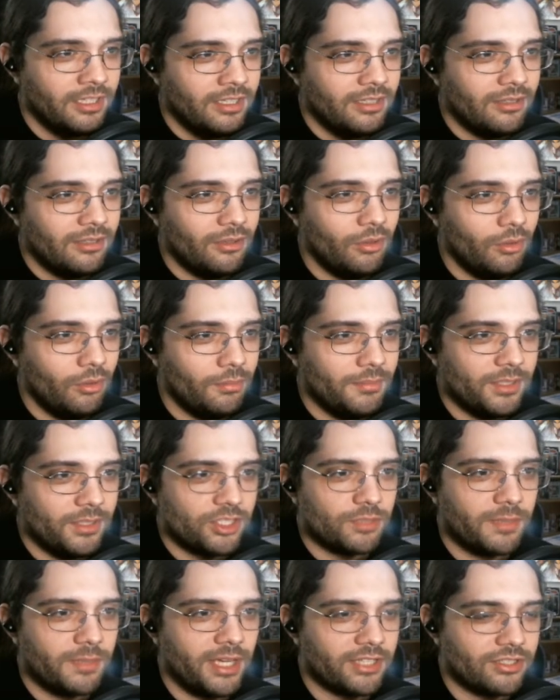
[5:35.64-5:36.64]
a whole
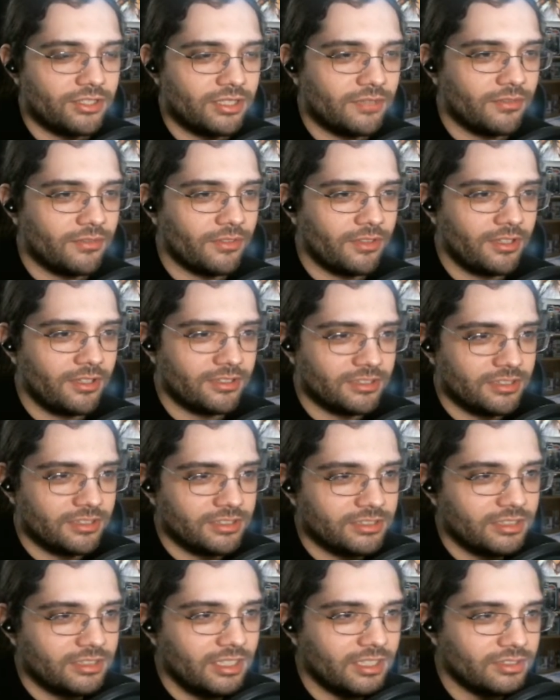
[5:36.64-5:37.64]
mishmash of different things in
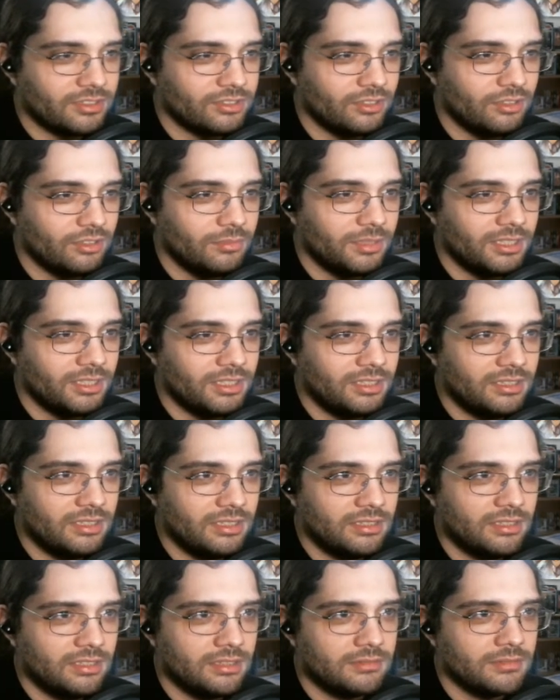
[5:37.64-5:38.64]
this deck. So, but
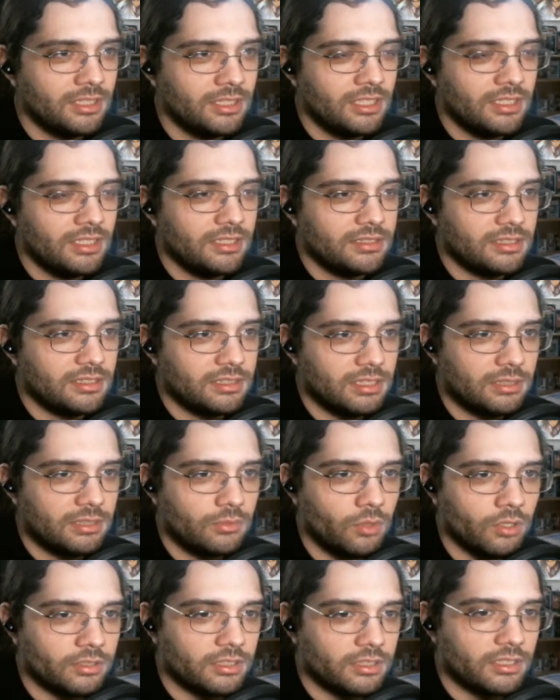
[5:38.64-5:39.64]
it
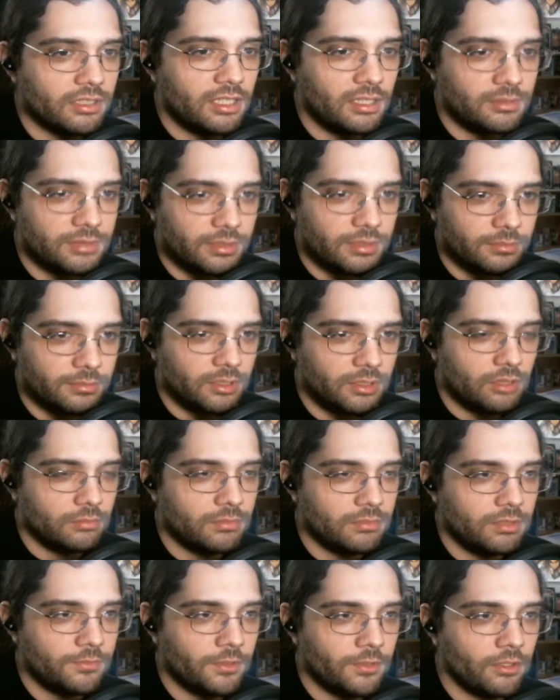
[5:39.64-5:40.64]
worked. It got, you know,
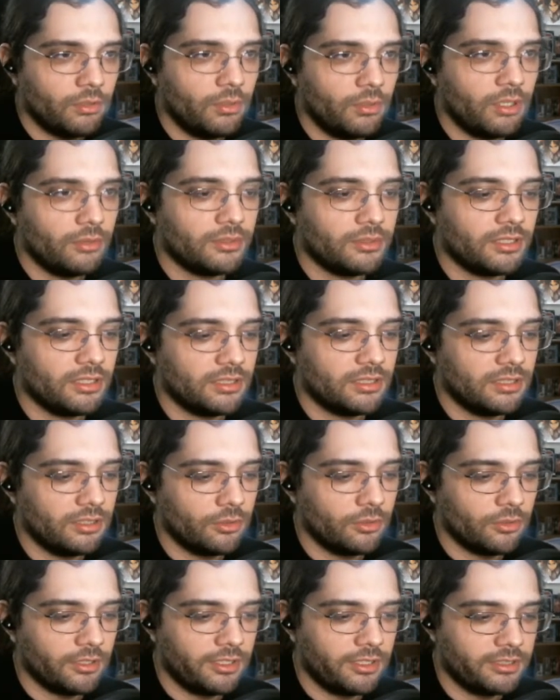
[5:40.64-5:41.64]
did very well with in
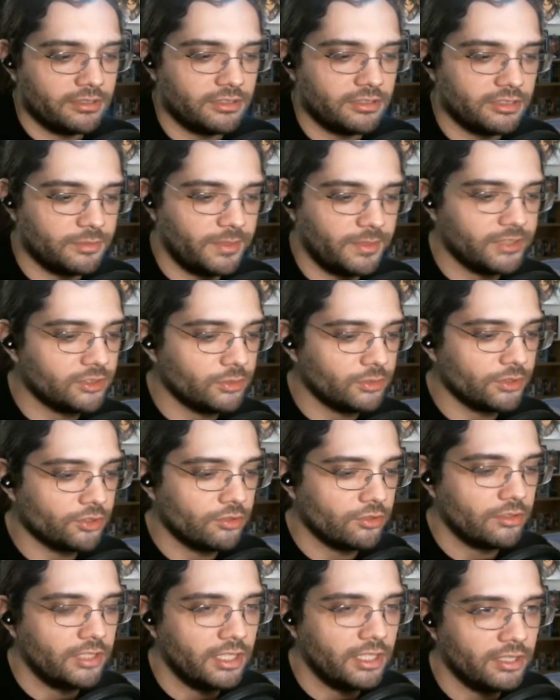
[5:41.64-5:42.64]
order to get into the spicy win
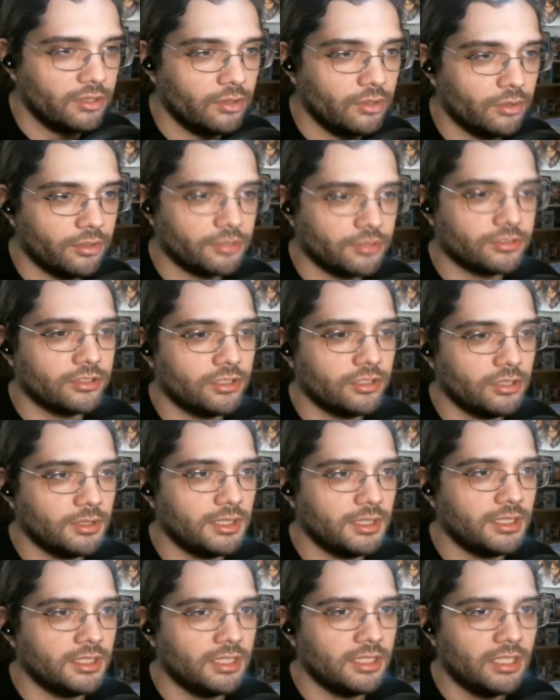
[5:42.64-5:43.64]
streak category.
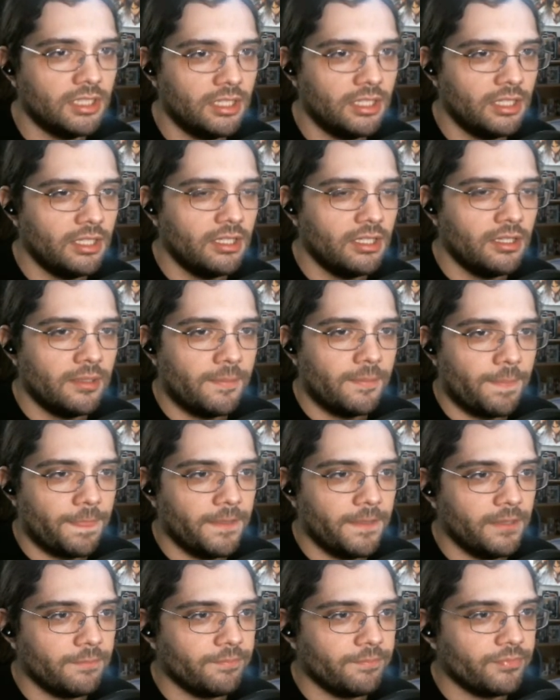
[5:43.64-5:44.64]
So yeah.